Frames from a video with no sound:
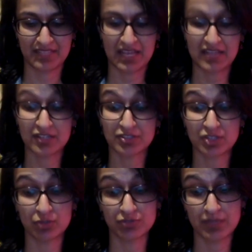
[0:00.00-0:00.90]
An
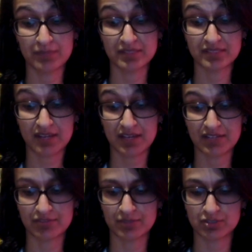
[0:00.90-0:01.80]
untold number
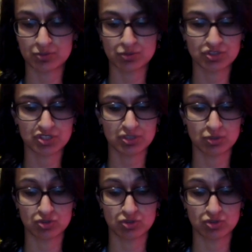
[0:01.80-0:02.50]
died from exhaustion or